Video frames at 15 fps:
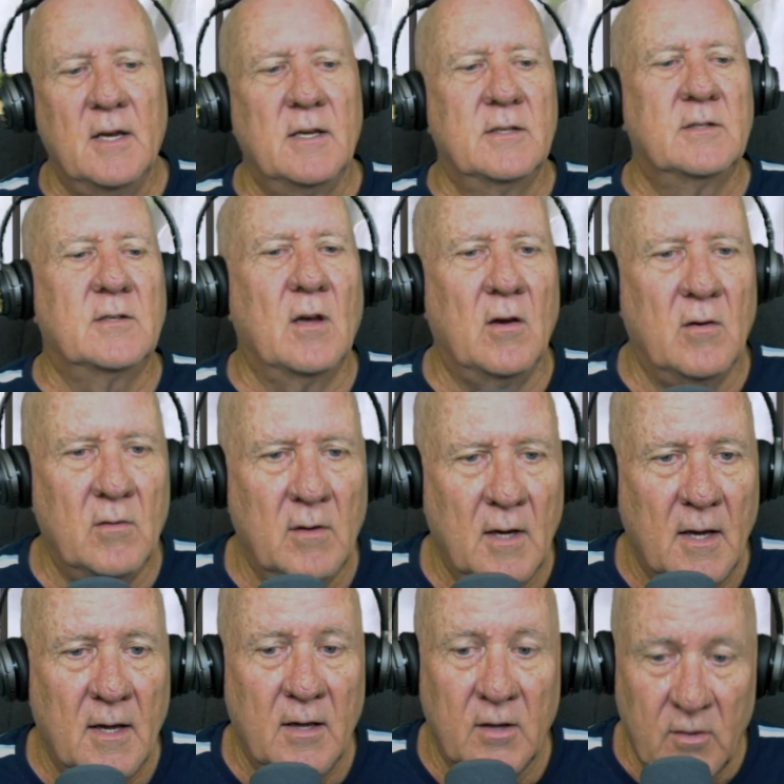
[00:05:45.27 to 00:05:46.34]
So
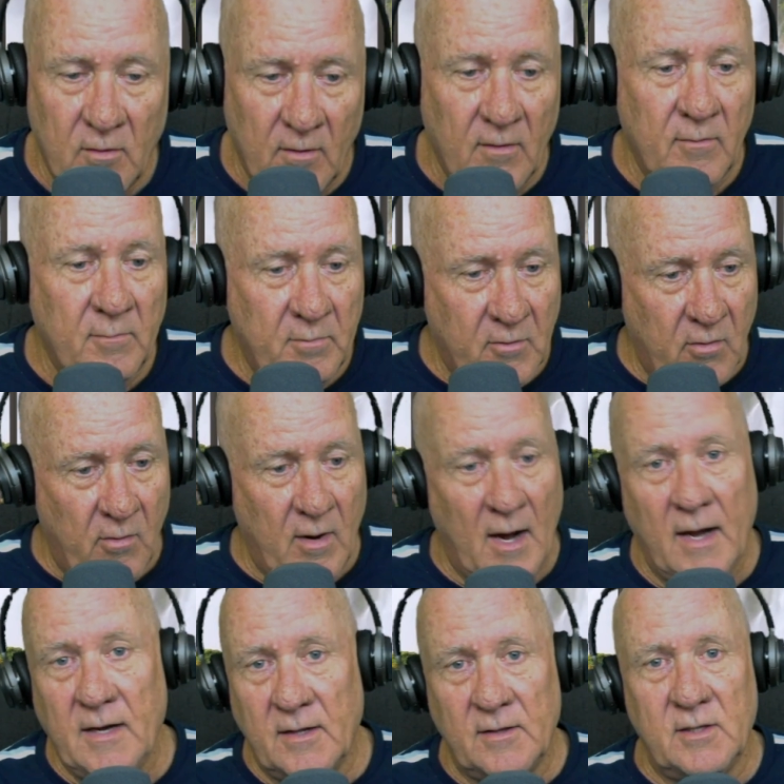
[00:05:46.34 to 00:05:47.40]
you've
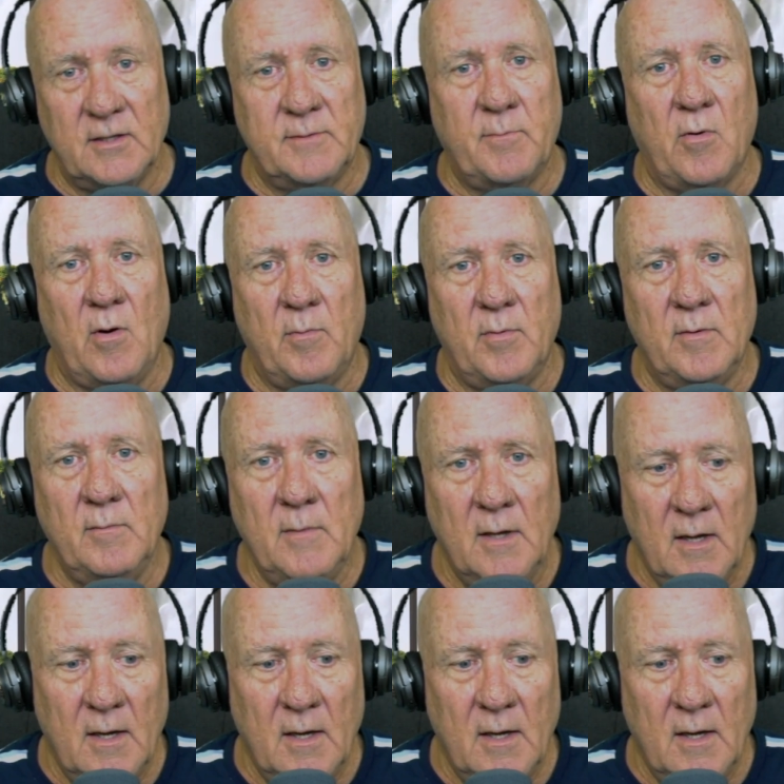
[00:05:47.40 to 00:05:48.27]
created this problem,